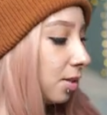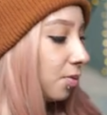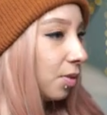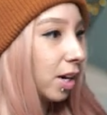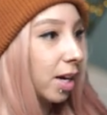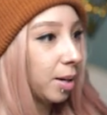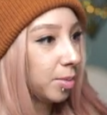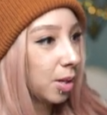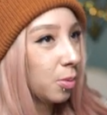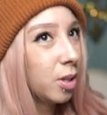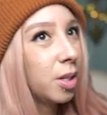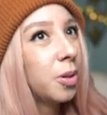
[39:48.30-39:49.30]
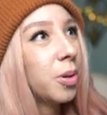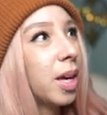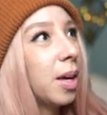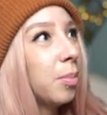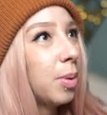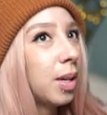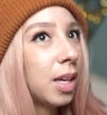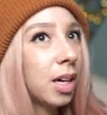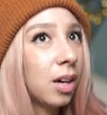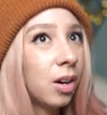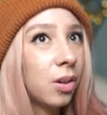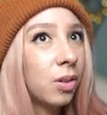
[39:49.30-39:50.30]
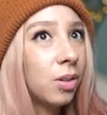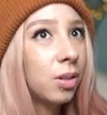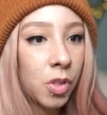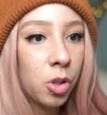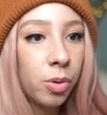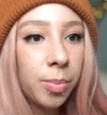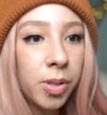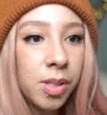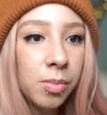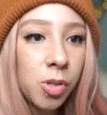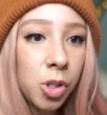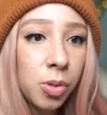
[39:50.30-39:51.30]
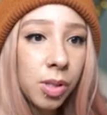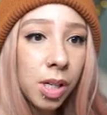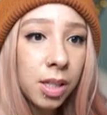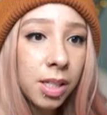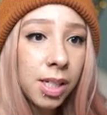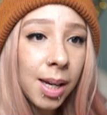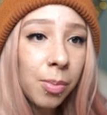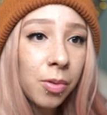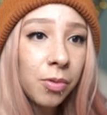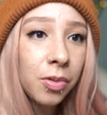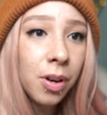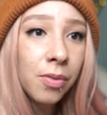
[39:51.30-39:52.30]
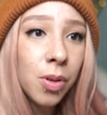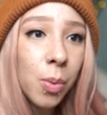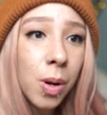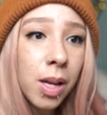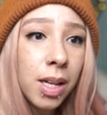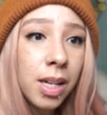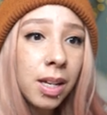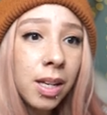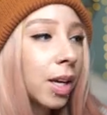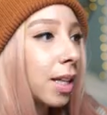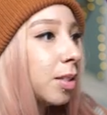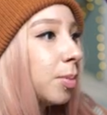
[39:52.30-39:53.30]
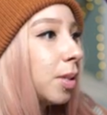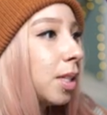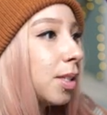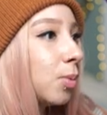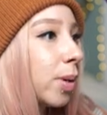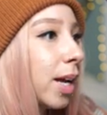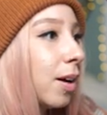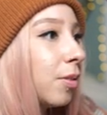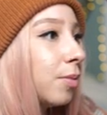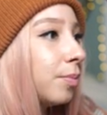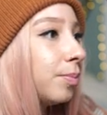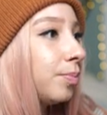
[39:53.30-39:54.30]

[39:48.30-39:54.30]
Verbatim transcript: is vibes. I want to go camping now. Should we put some juice on the table for everyone? Okay, let's put this one out.